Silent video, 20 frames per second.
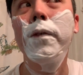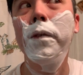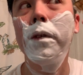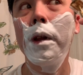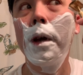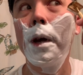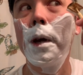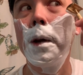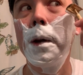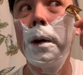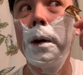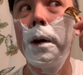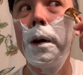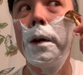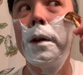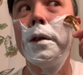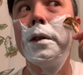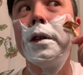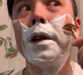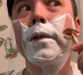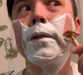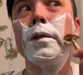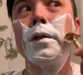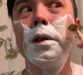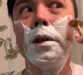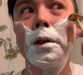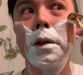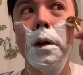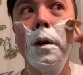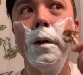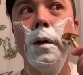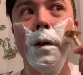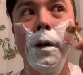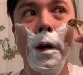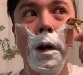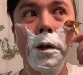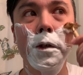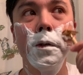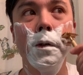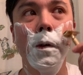flight out of the San Francisco
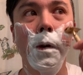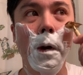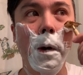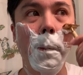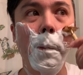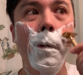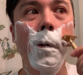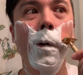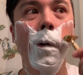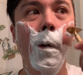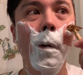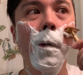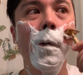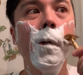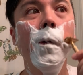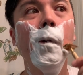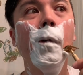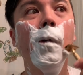International Airport